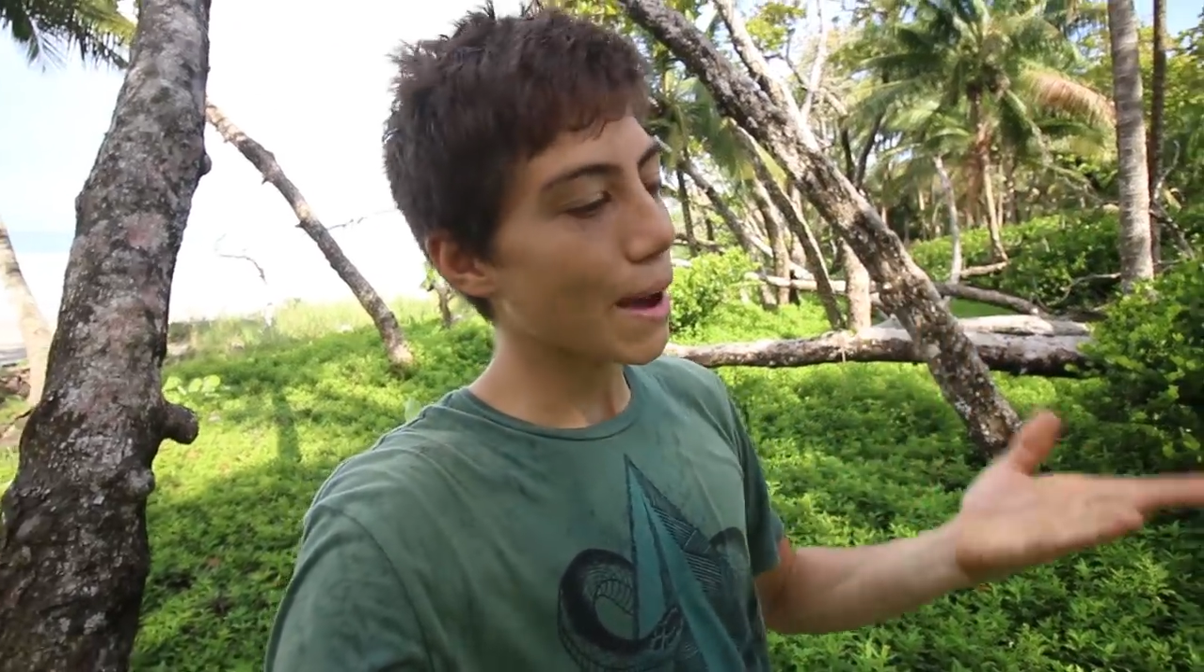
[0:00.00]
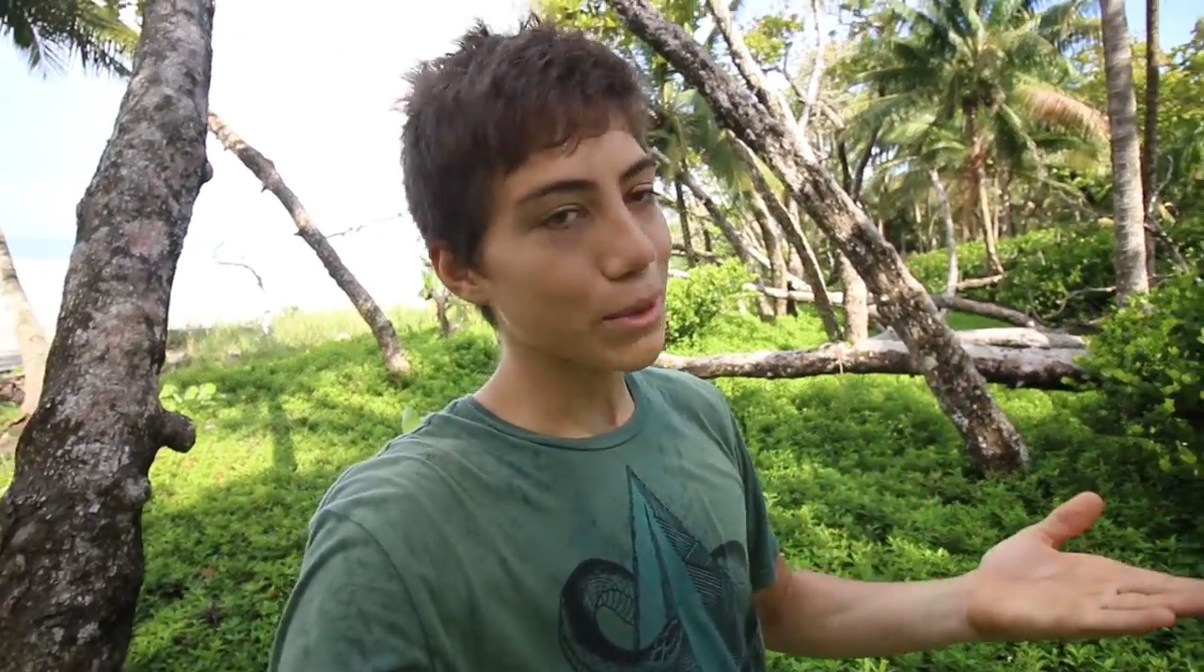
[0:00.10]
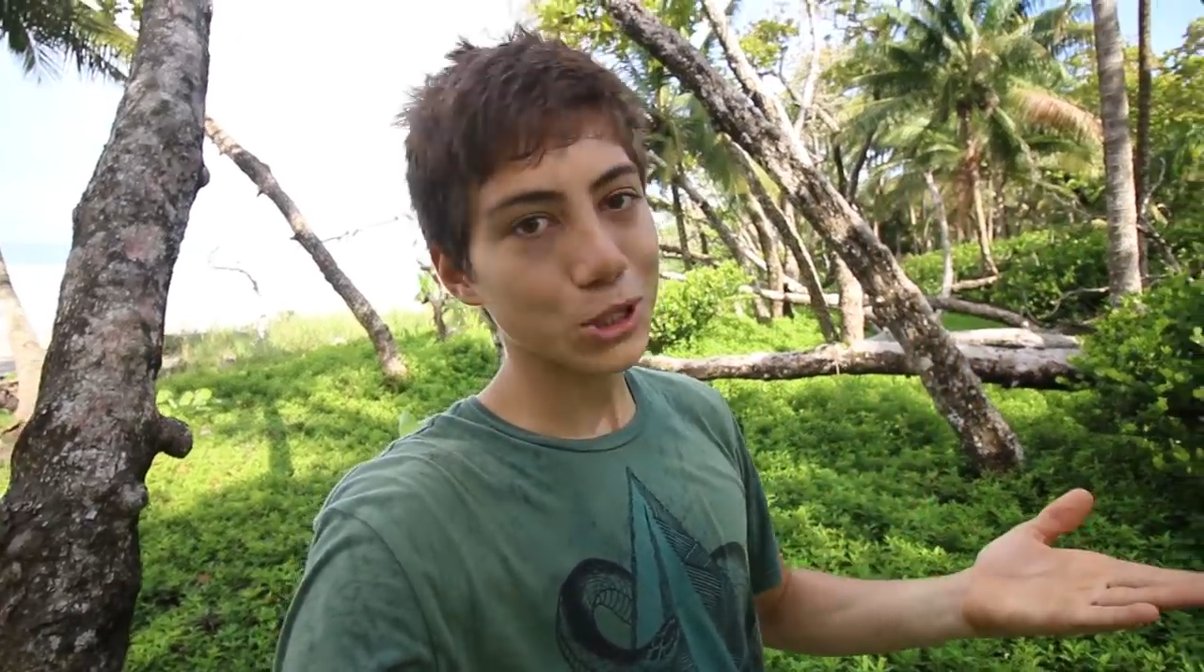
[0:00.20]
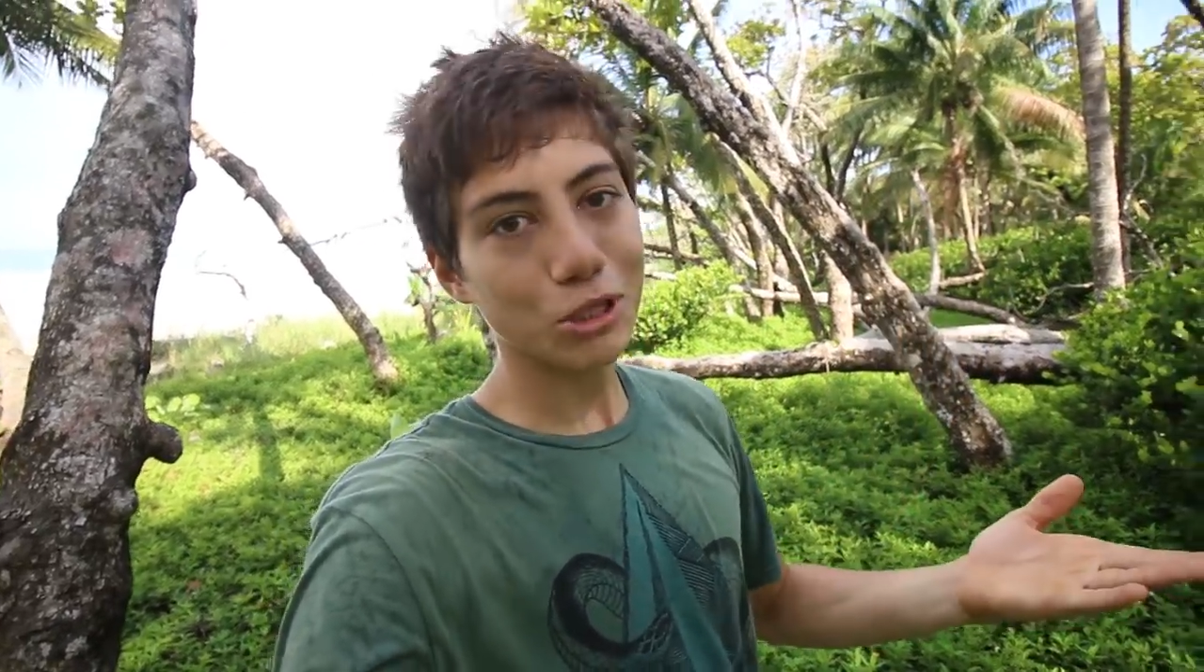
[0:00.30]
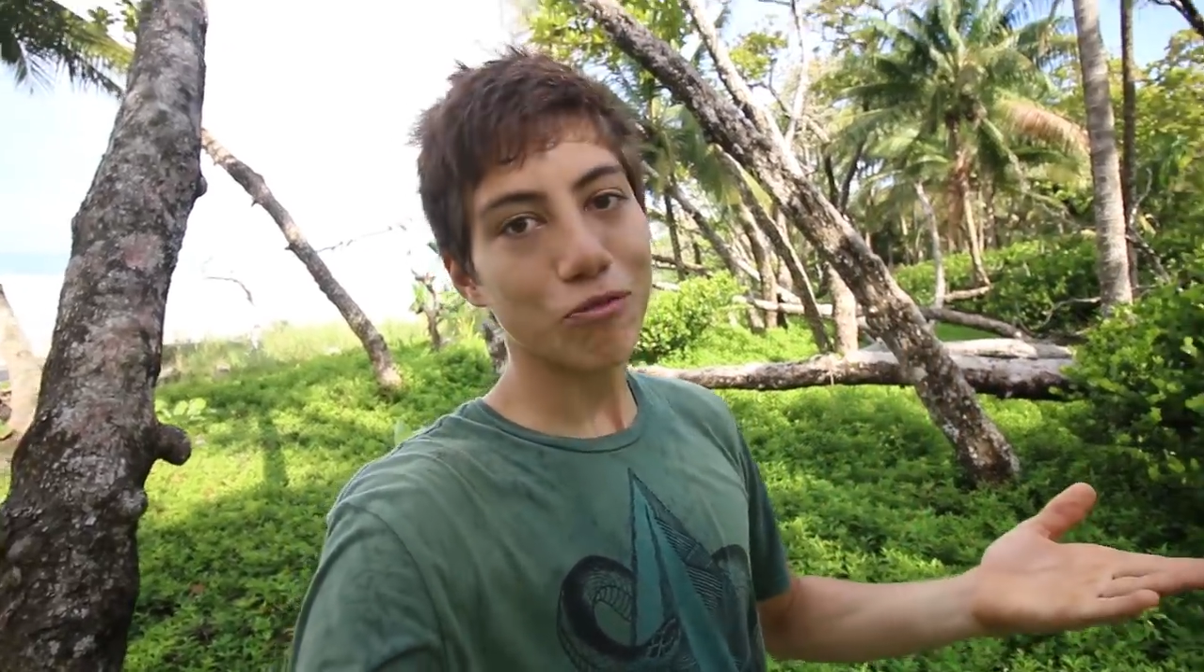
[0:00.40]
I'm
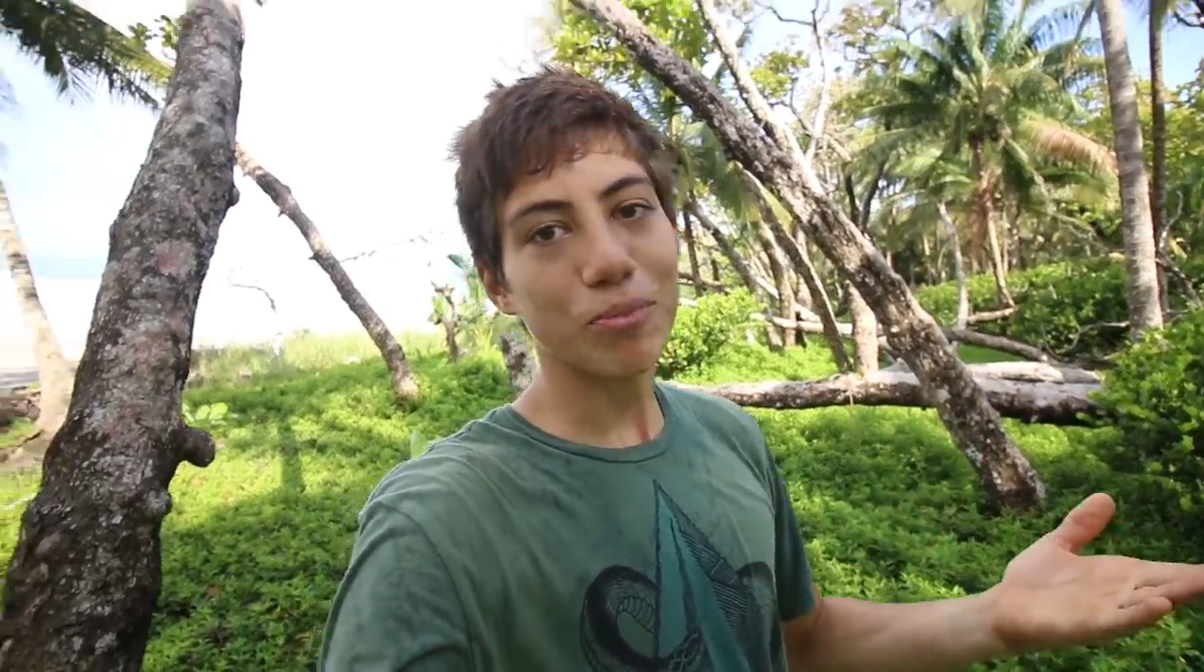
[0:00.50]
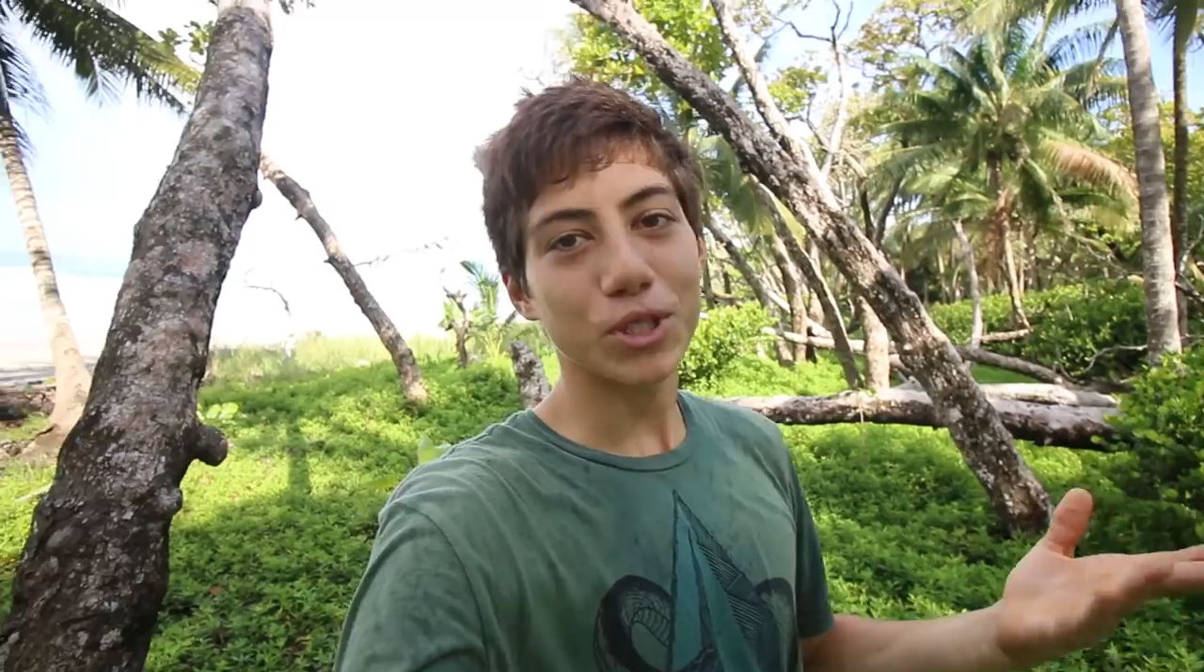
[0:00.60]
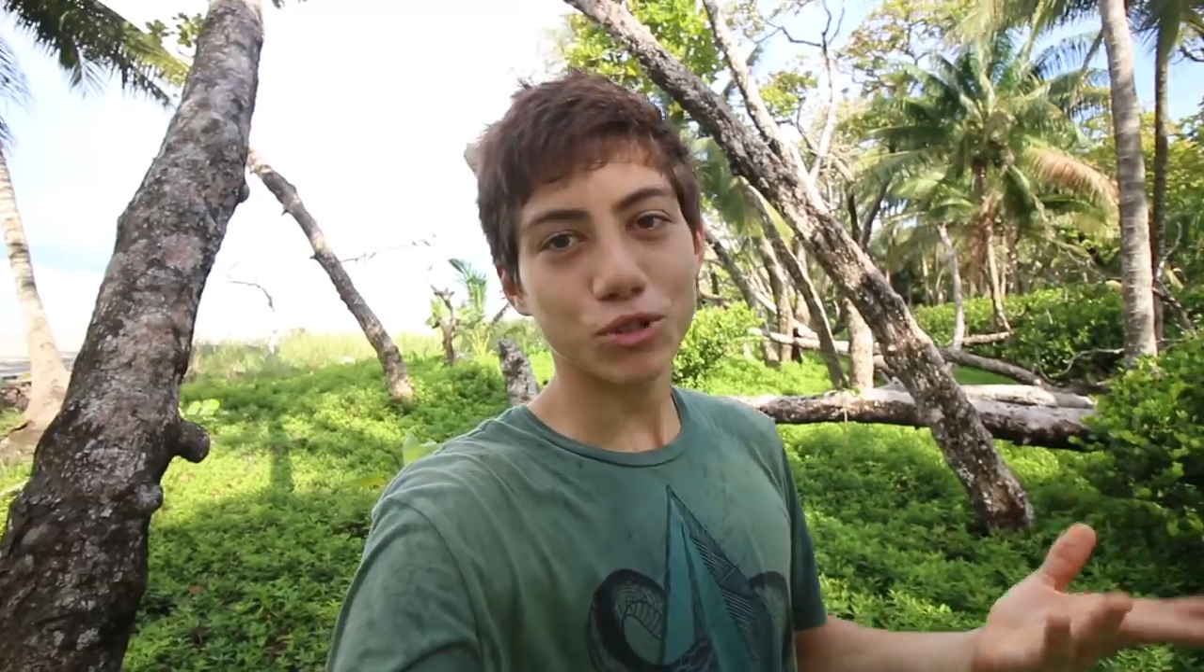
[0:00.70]
not sure if we'll be